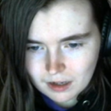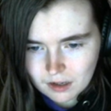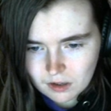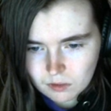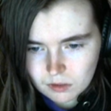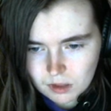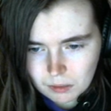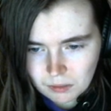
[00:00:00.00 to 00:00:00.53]
do
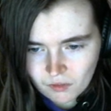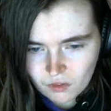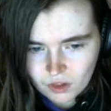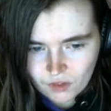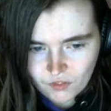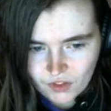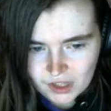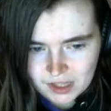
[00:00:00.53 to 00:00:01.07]
something for the
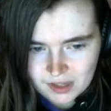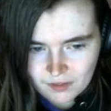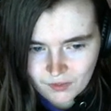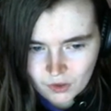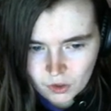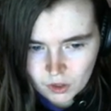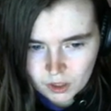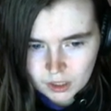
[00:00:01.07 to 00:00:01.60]

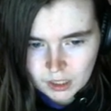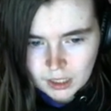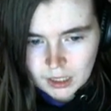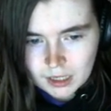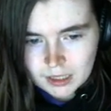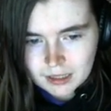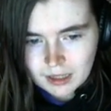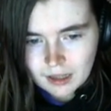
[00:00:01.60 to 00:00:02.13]
festival?
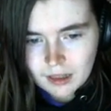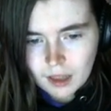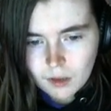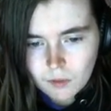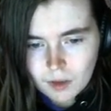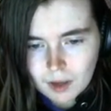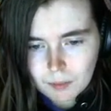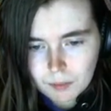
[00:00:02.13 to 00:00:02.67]
It's not like
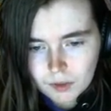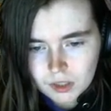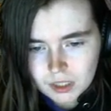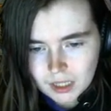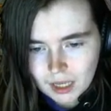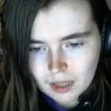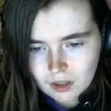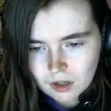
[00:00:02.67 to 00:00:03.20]
we could put
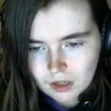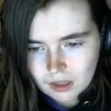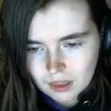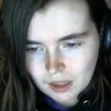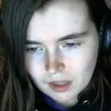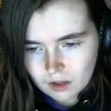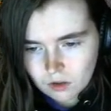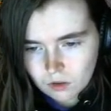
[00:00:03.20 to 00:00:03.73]
together
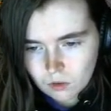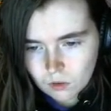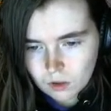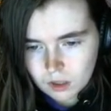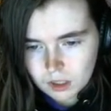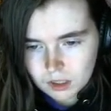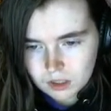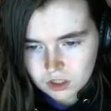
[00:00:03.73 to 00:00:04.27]
anything good
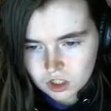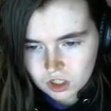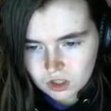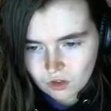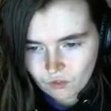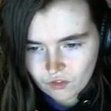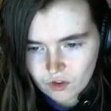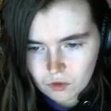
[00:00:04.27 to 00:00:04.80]
in just
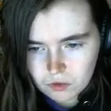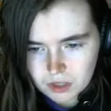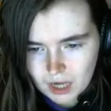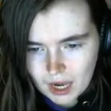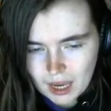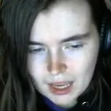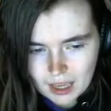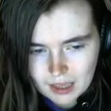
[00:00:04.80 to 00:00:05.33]
a few
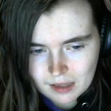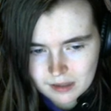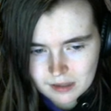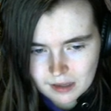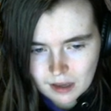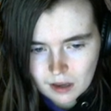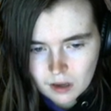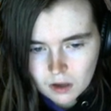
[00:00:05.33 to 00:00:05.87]
days.
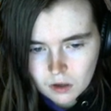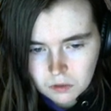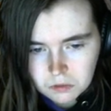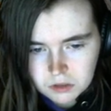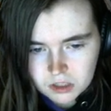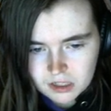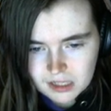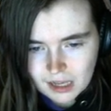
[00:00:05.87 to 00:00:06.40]
We'll
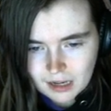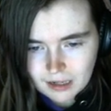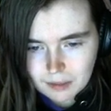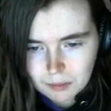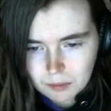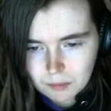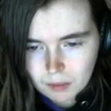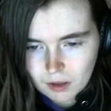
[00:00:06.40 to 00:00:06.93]
just end up
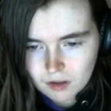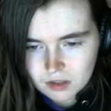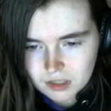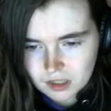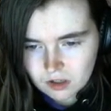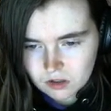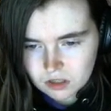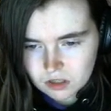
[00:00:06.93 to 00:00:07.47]
embarrassing
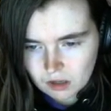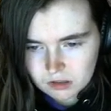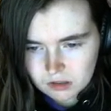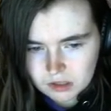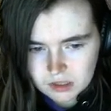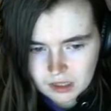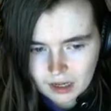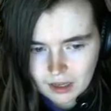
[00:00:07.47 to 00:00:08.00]
ourselves
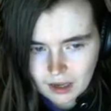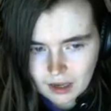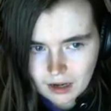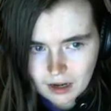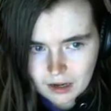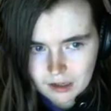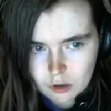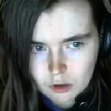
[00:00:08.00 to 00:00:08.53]
instead of
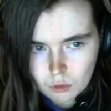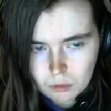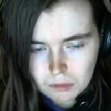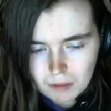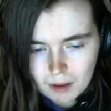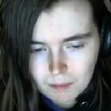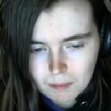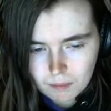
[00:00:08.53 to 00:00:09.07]
gaining new
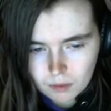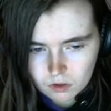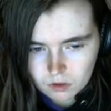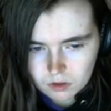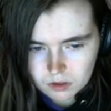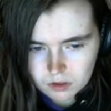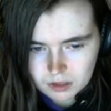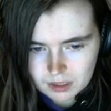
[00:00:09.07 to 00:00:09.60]

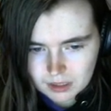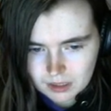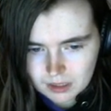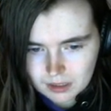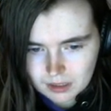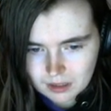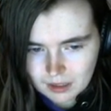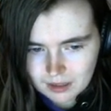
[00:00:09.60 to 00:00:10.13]
members.
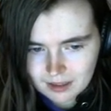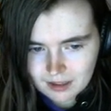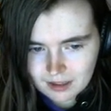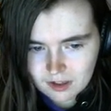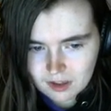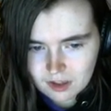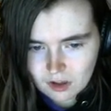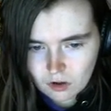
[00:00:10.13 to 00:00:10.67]
That's a
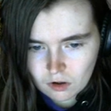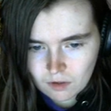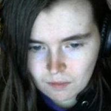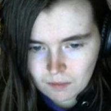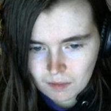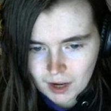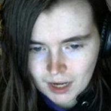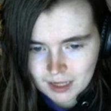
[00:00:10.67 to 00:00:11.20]
concern
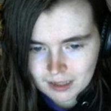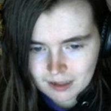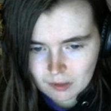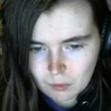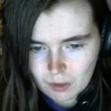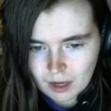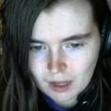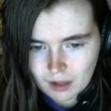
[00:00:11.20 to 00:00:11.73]
of mine as
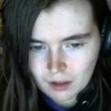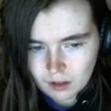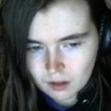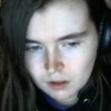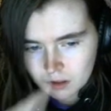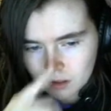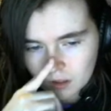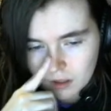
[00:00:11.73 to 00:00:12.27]
well.
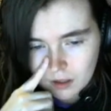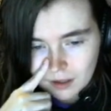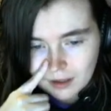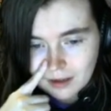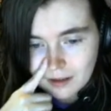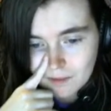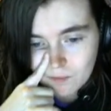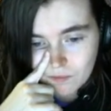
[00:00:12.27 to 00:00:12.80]

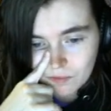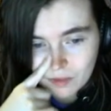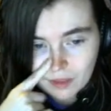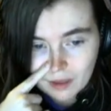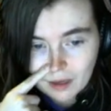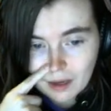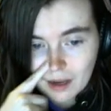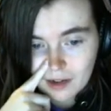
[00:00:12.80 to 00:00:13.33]

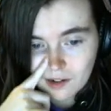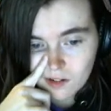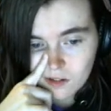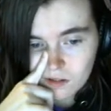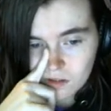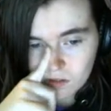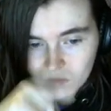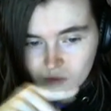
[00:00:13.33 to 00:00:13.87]
I don't
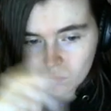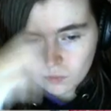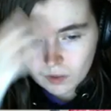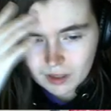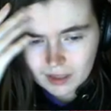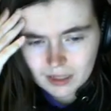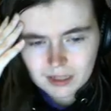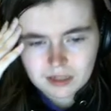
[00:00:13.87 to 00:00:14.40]

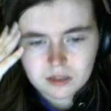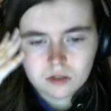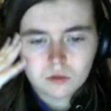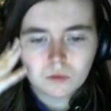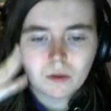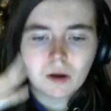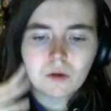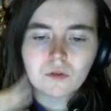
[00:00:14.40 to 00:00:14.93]
really do
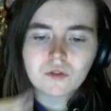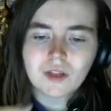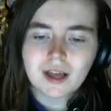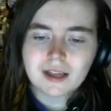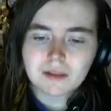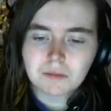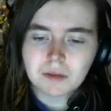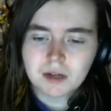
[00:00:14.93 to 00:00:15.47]
well with
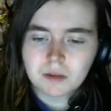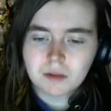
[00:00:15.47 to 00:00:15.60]
last-minute